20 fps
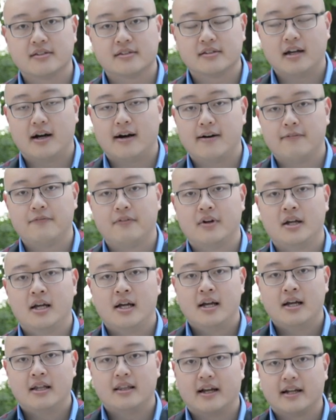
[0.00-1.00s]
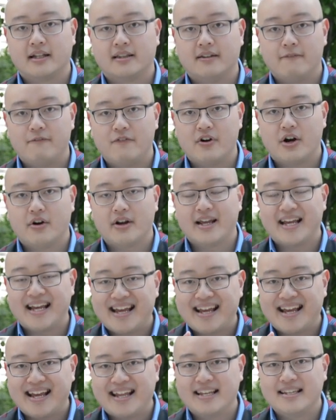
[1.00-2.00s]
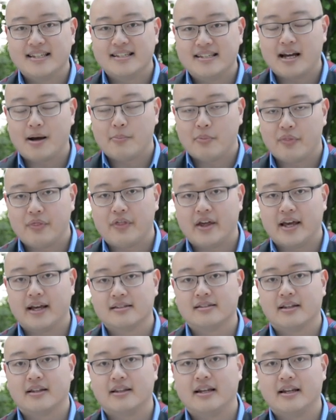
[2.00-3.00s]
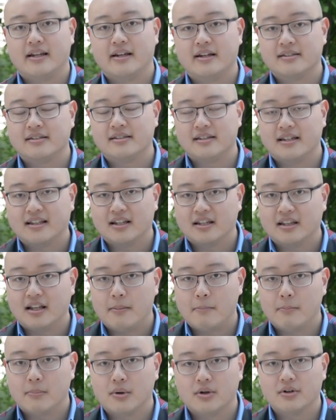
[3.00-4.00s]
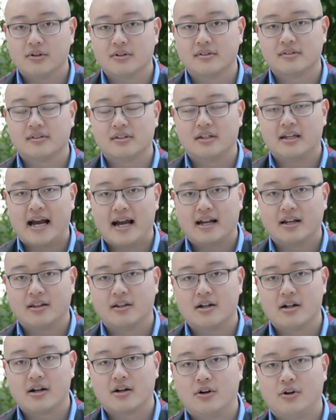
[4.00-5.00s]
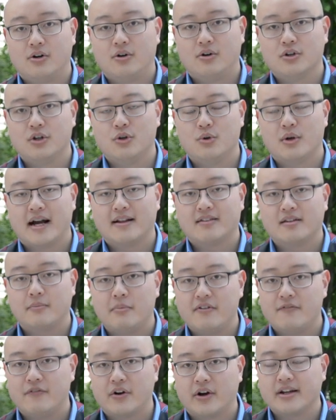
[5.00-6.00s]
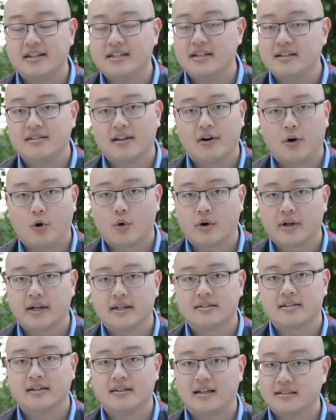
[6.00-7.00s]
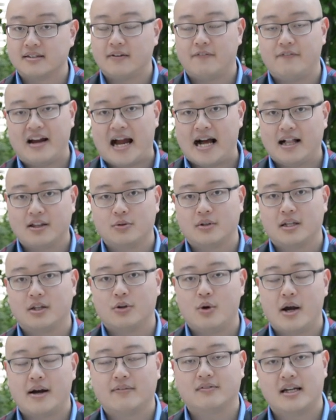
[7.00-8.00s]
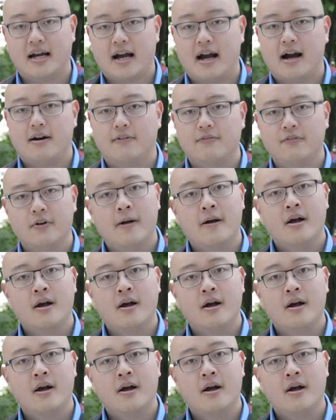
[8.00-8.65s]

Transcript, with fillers: stuff, like the very in-depth things that they need to see, the numbers, the analytical. You got to be very detail-oriented. That's a value that you have to have.